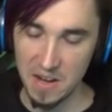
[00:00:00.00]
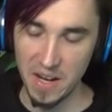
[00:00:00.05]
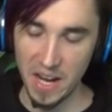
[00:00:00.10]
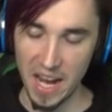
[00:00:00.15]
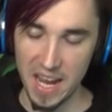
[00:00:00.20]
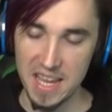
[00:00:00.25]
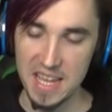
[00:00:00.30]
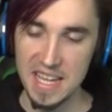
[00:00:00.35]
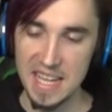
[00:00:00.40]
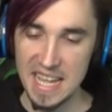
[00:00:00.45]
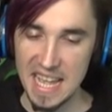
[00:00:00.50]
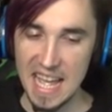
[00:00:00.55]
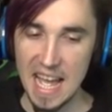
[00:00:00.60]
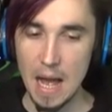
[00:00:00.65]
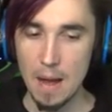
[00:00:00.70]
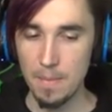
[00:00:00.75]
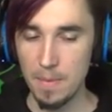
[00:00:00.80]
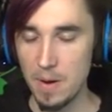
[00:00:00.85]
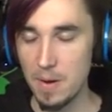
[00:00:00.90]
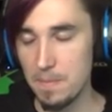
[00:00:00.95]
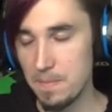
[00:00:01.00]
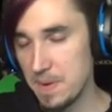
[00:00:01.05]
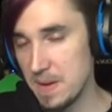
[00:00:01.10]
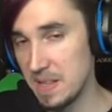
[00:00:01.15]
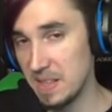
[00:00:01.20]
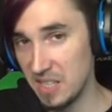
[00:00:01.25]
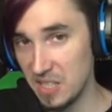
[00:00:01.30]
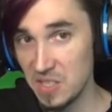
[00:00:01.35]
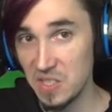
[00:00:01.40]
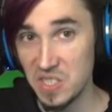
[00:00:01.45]
Okay, I'm gonna be
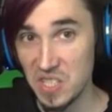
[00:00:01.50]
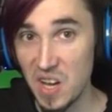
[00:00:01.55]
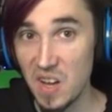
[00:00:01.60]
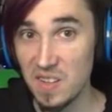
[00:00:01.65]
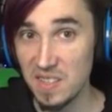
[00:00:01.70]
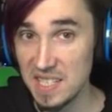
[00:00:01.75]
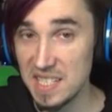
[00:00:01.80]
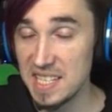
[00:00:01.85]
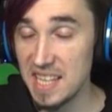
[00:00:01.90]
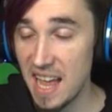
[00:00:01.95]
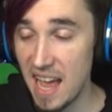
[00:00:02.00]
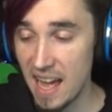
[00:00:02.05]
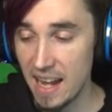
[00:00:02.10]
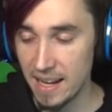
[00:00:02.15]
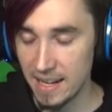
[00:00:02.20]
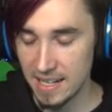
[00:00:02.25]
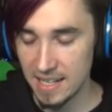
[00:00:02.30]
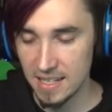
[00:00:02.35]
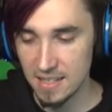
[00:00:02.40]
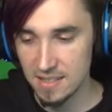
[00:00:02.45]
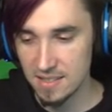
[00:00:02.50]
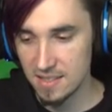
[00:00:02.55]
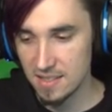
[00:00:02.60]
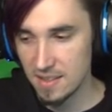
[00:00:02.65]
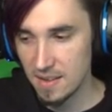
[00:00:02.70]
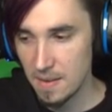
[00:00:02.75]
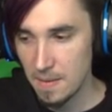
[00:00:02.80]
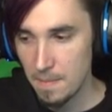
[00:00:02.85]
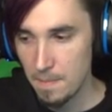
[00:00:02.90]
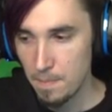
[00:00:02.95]
a little salty static because
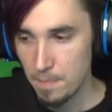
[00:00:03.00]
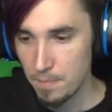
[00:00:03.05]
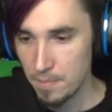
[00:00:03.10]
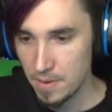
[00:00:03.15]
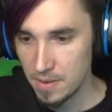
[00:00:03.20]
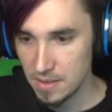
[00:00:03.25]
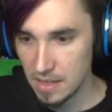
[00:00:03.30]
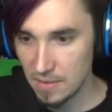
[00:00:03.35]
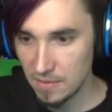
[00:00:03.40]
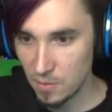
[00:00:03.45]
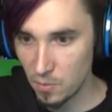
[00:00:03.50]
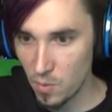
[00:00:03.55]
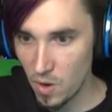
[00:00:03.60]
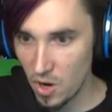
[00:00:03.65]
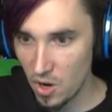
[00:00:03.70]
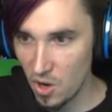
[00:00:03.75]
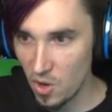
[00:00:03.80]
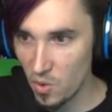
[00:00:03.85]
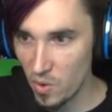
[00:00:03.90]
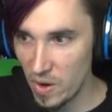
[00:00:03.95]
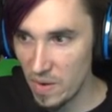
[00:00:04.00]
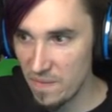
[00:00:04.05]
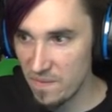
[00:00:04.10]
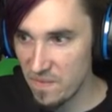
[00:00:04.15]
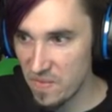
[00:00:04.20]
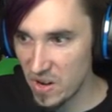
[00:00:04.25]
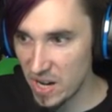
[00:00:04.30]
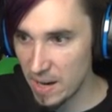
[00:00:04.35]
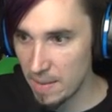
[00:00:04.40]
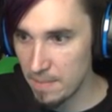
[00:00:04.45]
he's have to run all the way
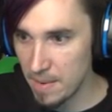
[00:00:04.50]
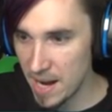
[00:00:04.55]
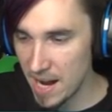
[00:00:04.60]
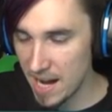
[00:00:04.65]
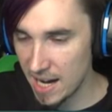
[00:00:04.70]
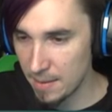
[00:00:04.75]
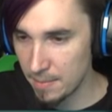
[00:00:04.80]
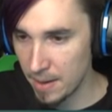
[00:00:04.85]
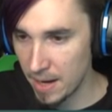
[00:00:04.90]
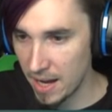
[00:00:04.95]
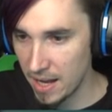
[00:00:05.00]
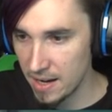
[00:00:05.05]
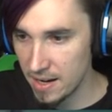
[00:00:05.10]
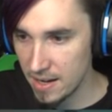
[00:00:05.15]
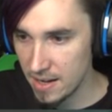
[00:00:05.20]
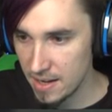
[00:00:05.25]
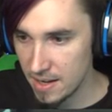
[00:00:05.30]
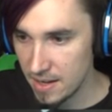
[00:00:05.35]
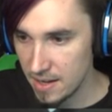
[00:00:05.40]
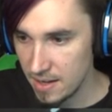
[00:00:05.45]
freaking back, man.